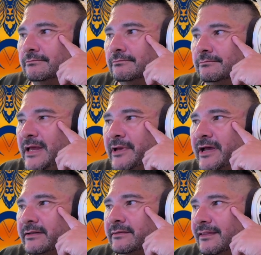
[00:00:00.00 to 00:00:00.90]
maybe
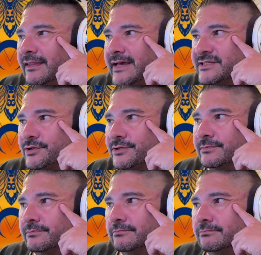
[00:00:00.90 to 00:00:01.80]
gotten lesser.
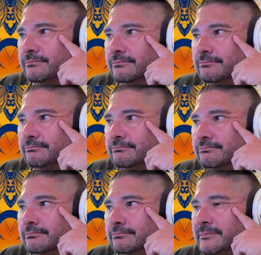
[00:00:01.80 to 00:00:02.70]

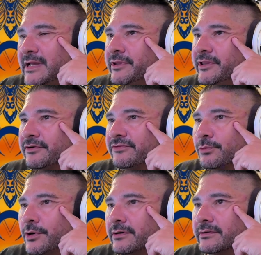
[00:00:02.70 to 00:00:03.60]
Maybe they're
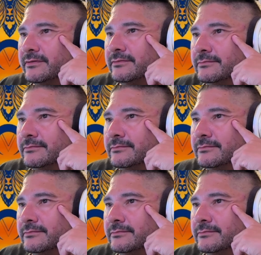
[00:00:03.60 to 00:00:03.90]
overworked.